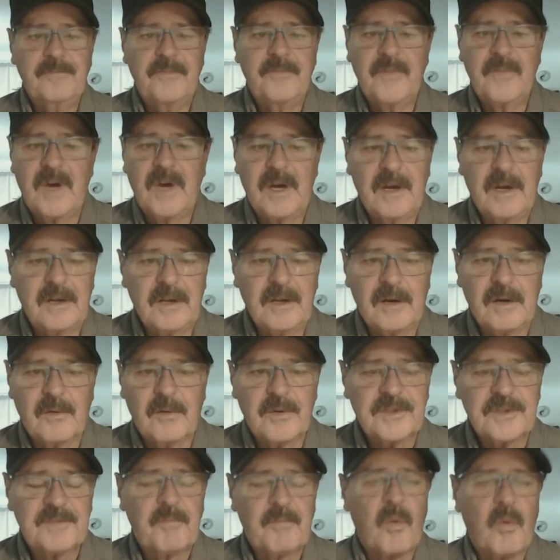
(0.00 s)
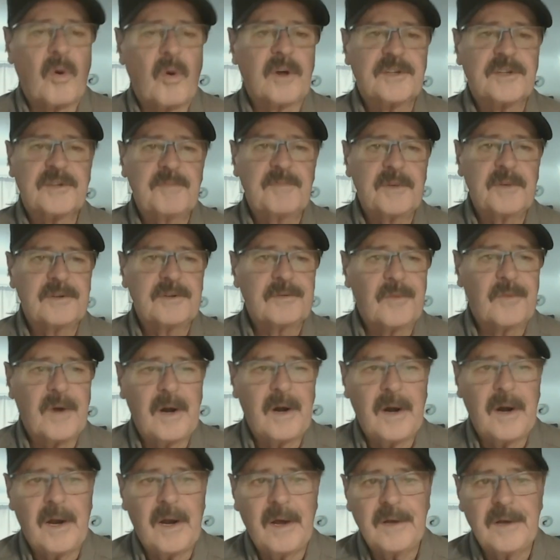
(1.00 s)
a Sportsman's
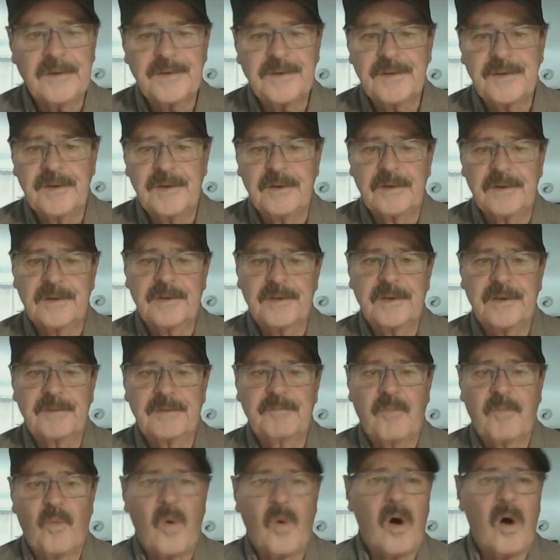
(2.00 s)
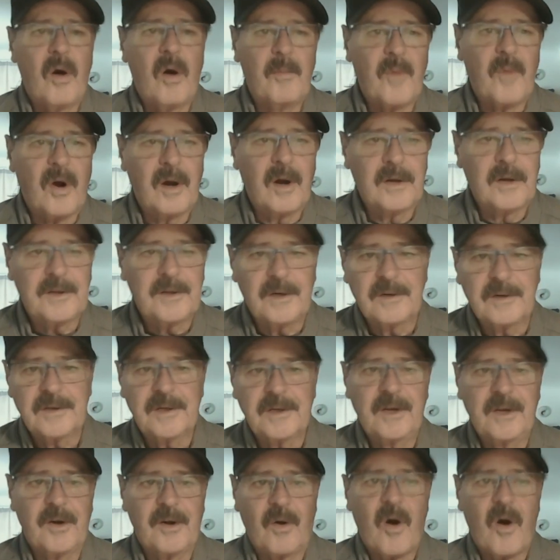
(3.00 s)
Warehouse, there's a Walmart, there's
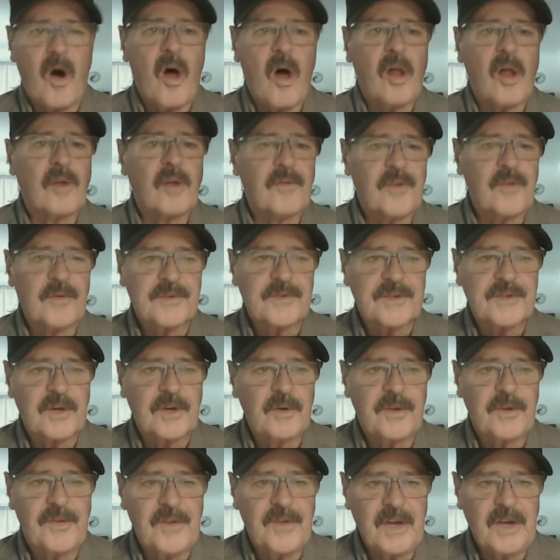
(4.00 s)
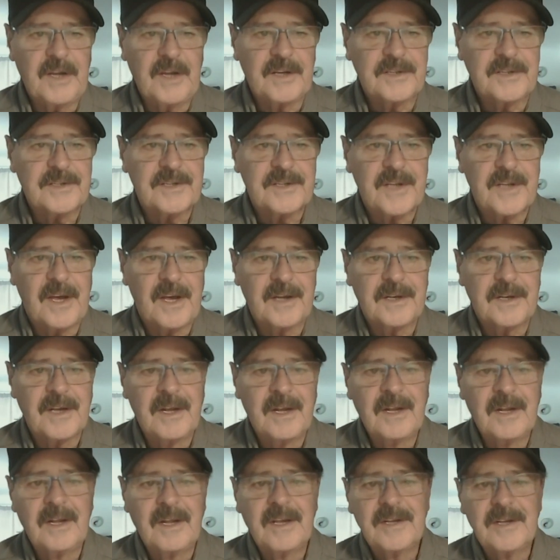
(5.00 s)
all of those good things that
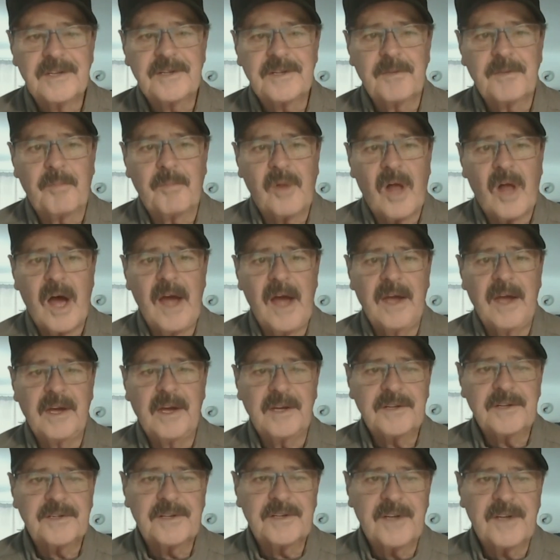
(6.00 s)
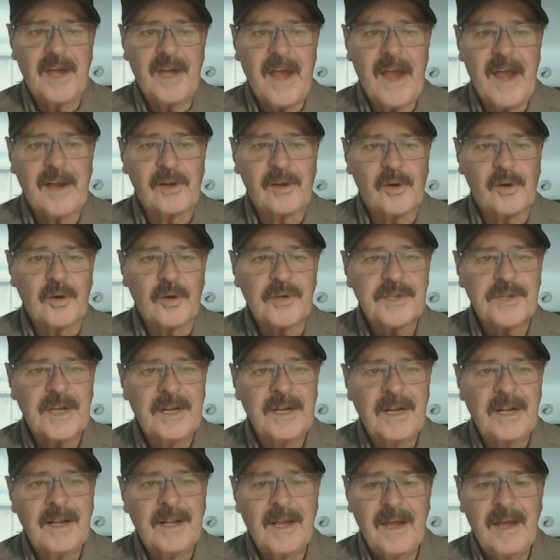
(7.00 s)
supply us anglers.
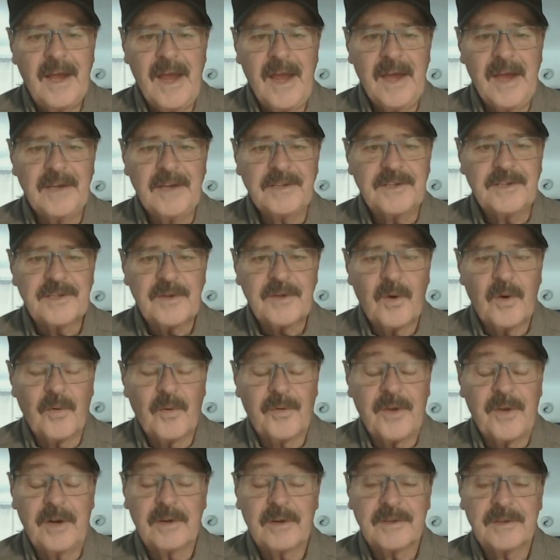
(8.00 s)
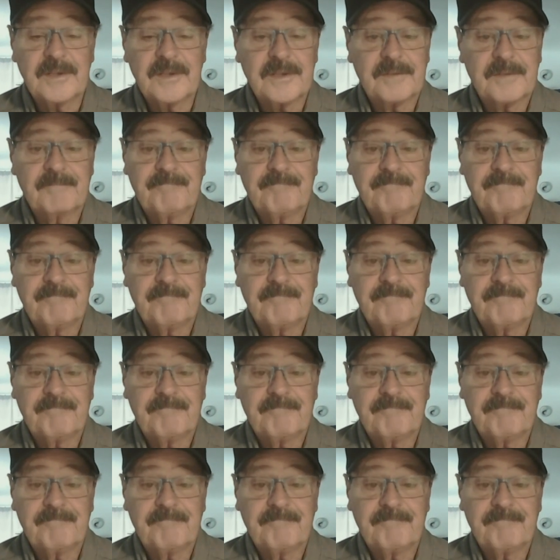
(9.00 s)
And so there's